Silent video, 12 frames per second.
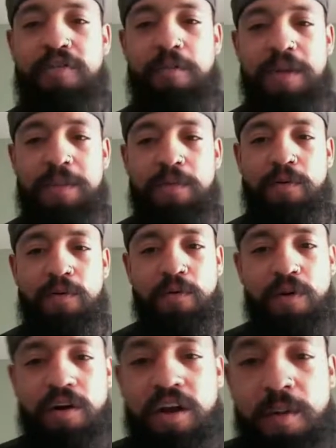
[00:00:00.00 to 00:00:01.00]
to people
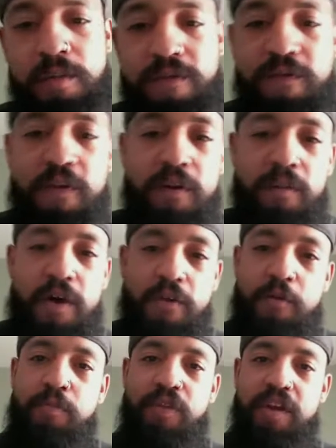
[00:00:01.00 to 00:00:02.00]
who are coming from
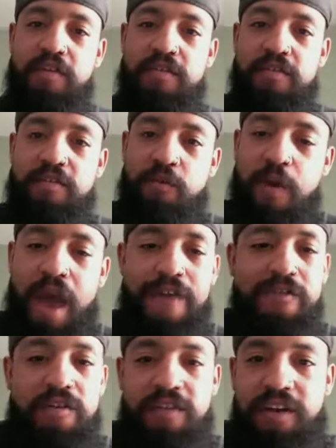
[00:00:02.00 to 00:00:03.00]
other places who
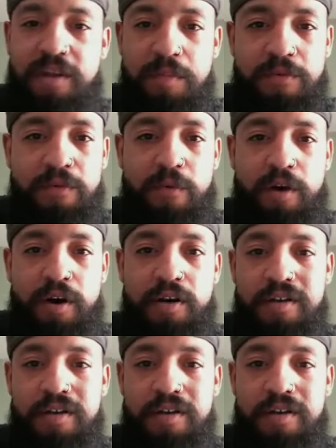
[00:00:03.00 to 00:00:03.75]
haven't seen it before.